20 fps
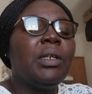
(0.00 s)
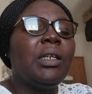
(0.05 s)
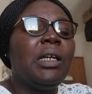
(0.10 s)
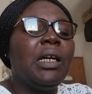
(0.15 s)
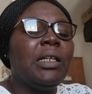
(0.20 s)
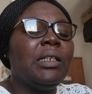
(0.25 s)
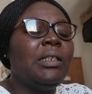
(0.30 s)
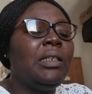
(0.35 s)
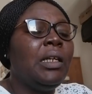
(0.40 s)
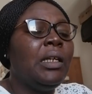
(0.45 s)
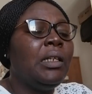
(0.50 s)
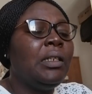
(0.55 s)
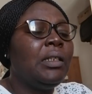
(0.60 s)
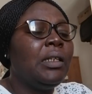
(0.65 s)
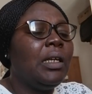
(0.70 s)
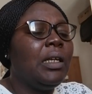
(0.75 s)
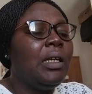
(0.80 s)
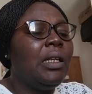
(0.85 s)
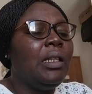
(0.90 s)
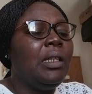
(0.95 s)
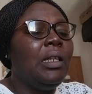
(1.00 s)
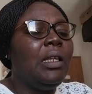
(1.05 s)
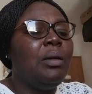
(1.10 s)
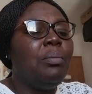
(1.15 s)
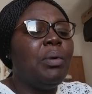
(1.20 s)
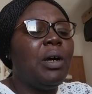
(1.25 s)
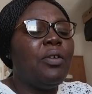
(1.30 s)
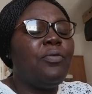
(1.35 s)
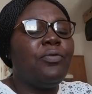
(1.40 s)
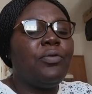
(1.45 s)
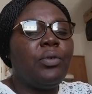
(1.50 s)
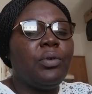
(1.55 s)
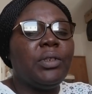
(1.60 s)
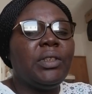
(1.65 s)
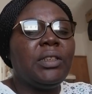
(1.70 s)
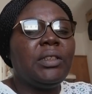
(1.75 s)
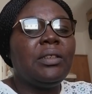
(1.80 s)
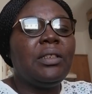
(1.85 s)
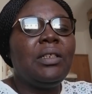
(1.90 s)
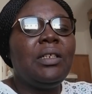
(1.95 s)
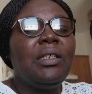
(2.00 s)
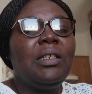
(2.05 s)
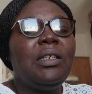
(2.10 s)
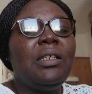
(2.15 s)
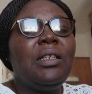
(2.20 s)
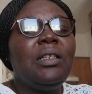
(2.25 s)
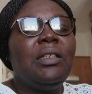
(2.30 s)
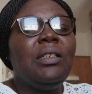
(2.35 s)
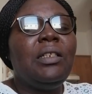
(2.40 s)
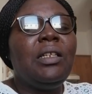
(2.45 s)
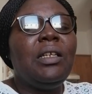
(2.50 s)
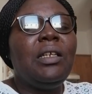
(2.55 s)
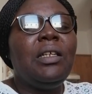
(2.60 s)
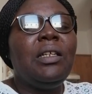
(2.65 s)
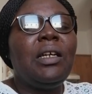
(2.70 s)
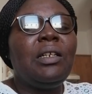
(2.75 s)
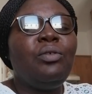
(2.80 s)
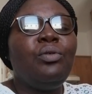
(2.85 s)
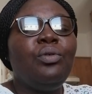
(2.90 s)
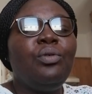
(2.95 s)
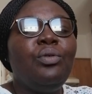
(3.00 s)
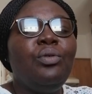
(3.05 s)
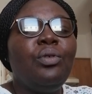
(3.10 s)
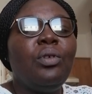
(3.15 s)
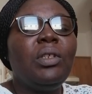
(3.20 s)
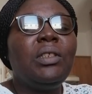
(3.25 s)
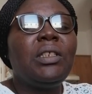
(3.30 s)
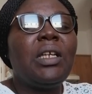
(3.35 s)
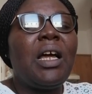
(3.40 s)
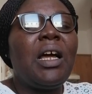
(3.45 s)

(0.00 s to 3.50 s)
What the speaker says: Ghanaian labor force. They do not